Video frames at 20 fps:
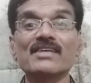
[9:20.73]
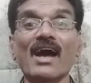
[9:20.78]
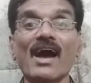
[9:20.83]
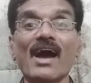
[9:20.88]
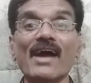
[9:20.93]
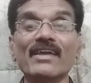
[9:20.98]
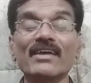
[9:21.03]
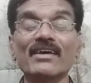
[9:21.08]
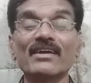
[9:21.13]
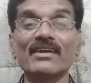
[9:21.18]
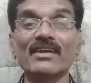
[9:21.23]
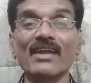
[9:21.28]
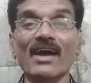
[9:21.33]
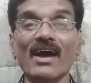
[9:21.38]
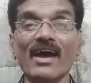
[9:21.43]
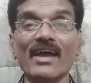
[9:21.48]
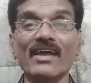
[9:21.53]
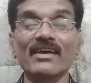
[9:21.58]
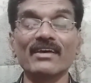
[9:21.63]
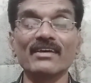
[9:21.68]
higher and
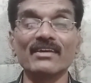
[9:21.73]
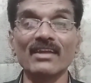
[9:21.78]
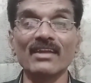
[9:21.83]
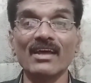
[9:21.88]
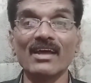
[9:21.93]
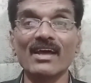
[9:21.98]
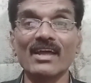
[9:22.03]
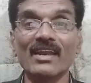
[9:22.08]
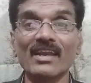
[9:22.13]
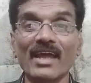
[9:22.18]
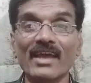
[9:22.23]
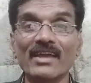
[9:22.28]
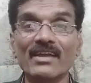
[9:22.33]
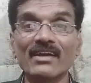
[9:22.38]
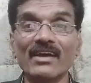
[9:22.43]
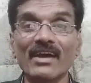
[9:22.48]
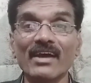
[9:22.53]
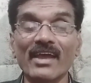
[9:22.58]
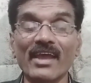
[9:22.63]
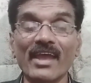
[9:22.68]
higher like
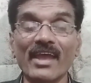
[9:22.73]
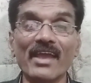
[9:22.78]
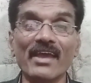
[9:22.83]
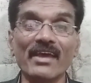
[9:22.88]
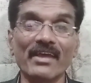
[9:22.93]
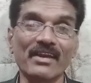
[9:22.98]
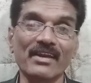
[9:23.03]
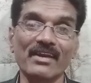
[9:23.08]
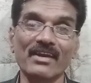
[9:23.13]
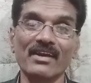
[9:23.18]
air.